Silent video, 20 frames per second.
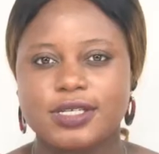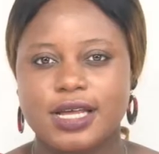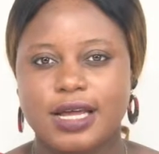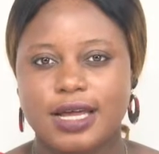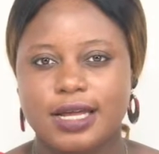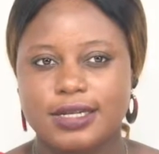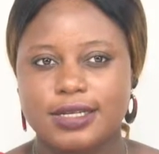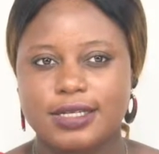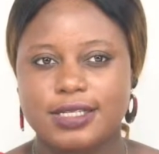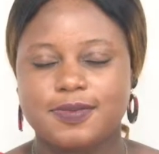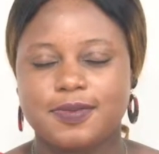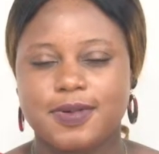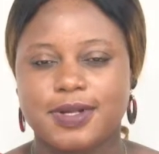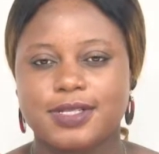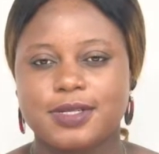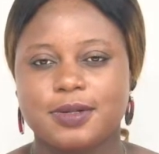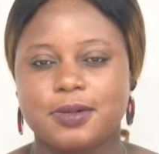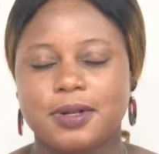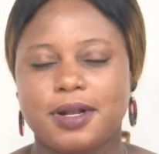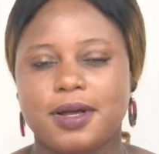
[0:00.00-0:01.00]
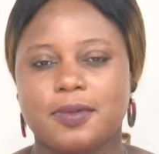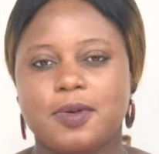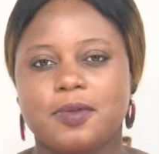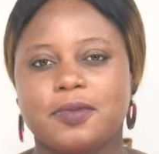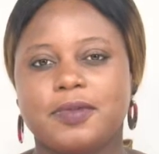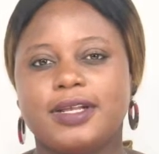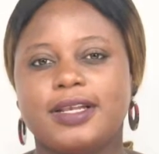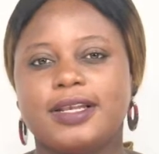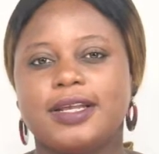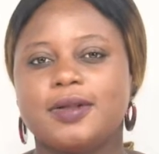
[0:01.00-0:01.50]
at this particular
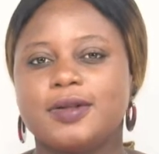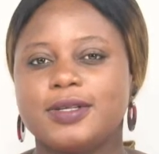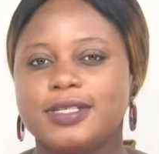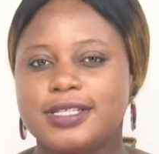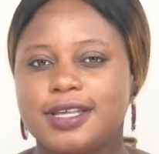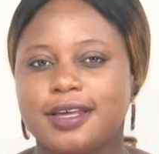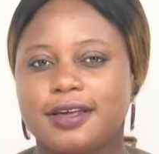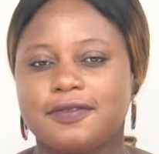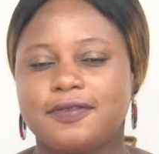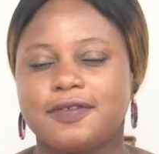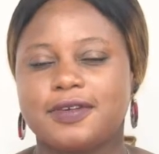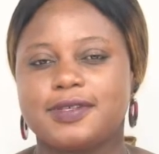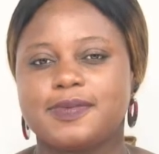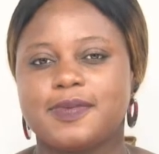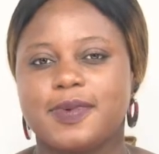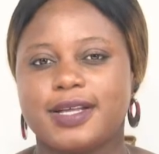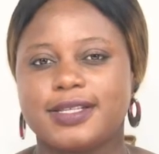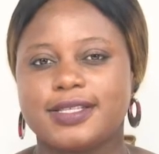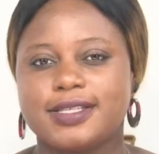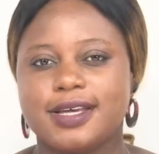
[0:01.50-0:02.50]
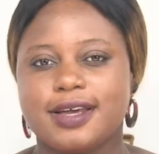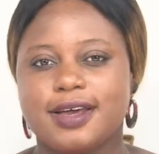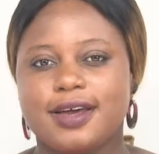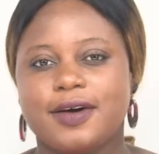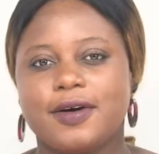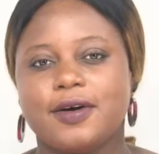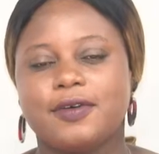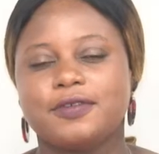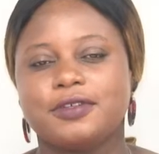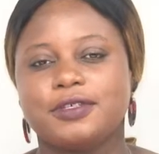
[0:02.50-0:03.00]
moment. Let us take the first part
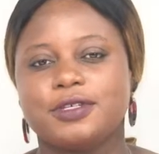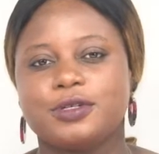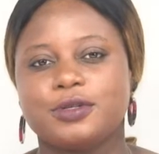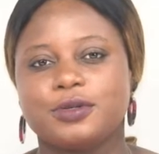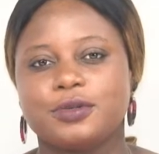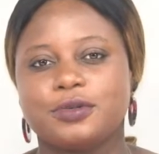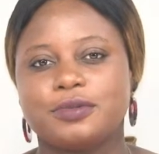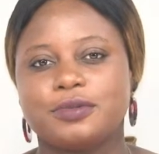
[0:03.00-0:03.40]
of the show.